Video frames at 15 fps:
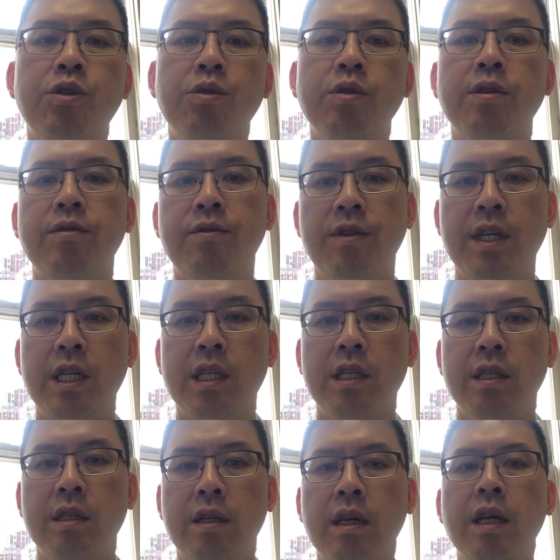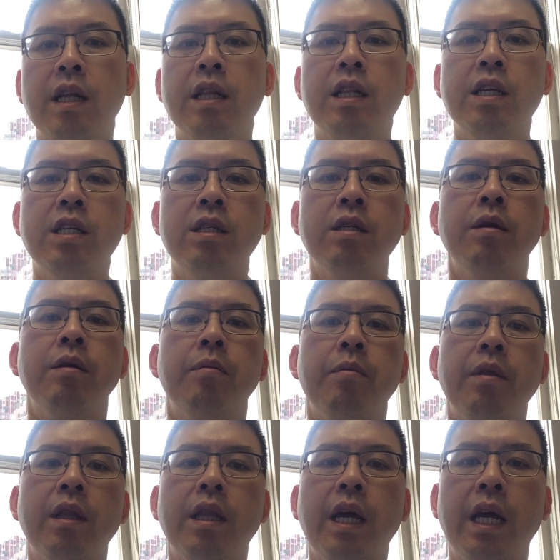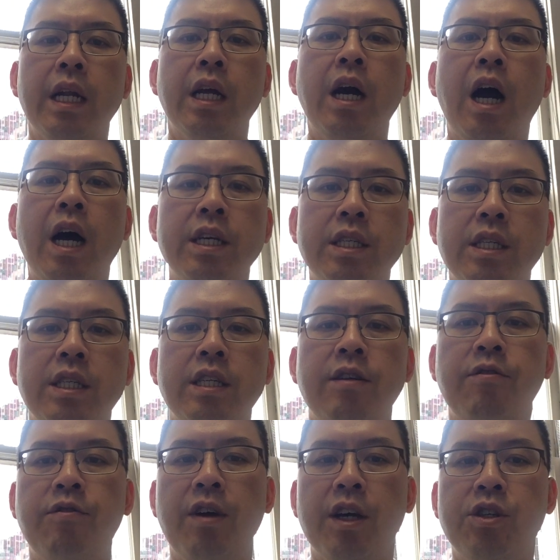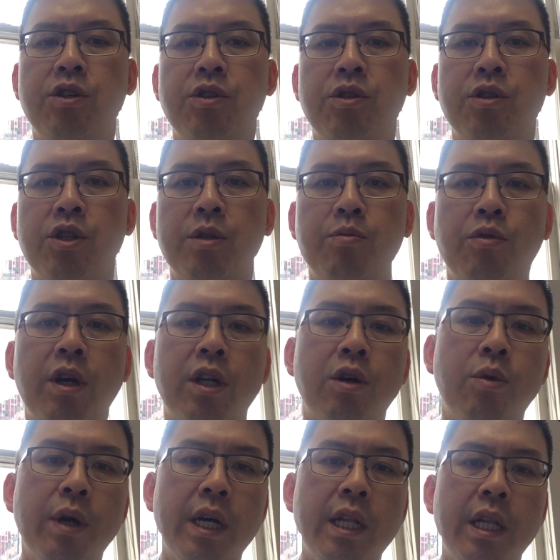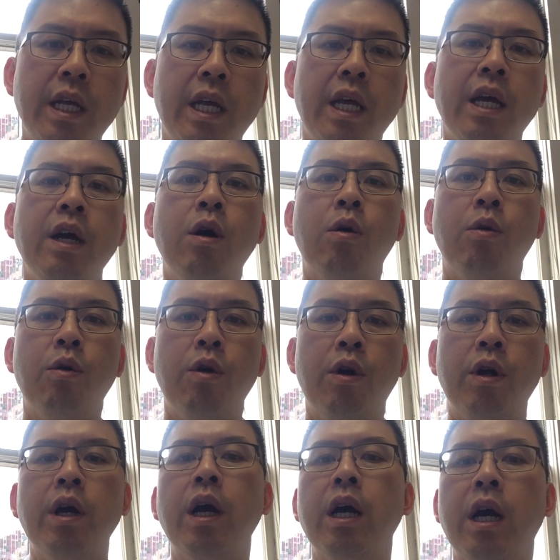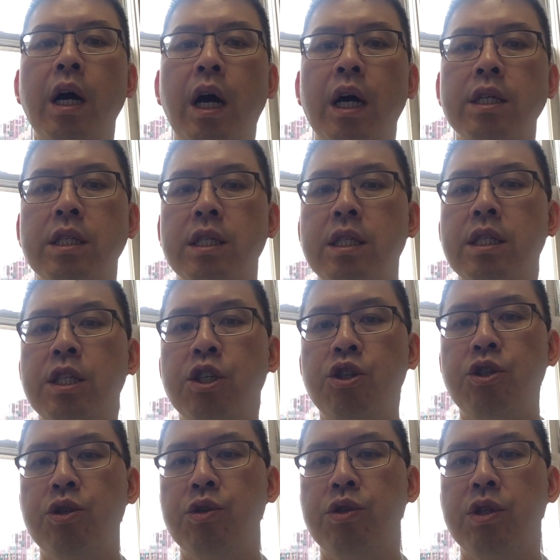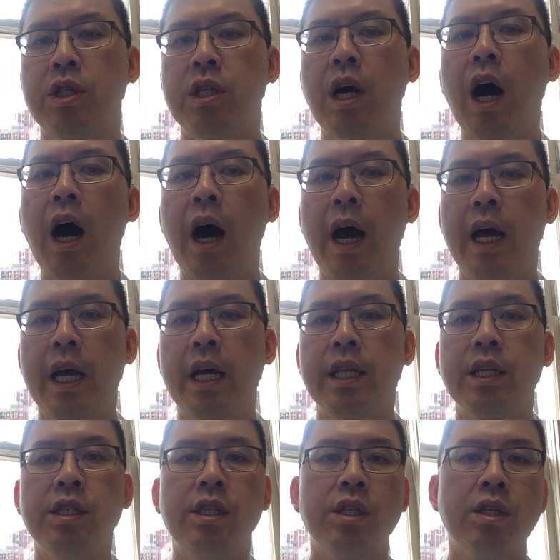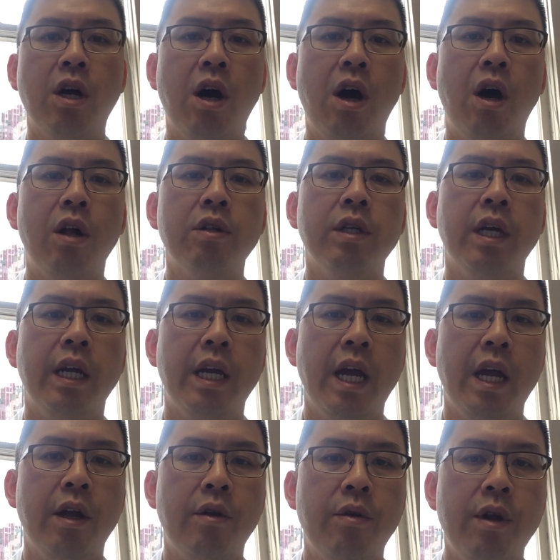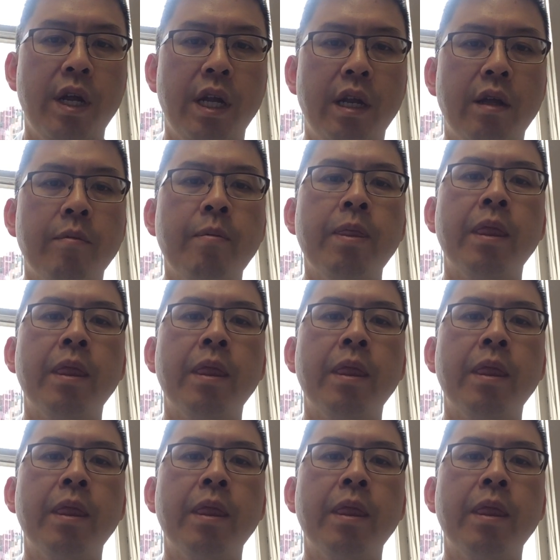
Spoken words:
to the feet. This then causes infections to spread quickly or causes tissues to die, and this is called gangrene.